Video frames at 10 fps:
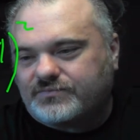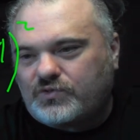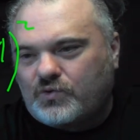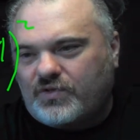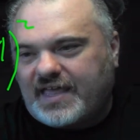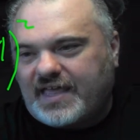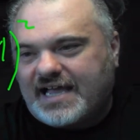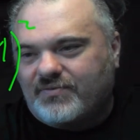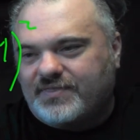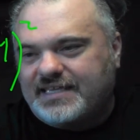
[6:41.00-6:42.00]

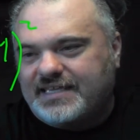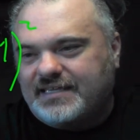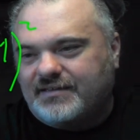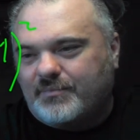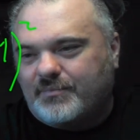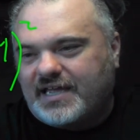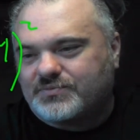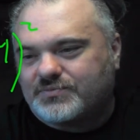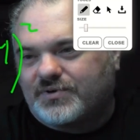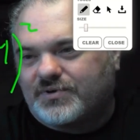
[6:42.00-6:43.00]
without the
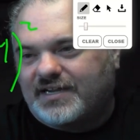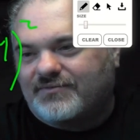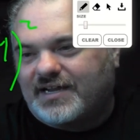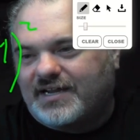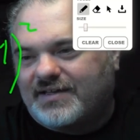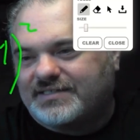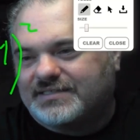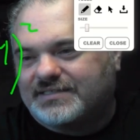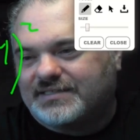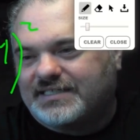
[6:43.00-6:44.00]
password ever having
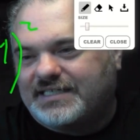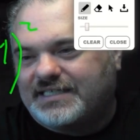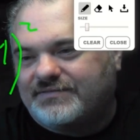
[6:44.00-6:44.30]
to leave.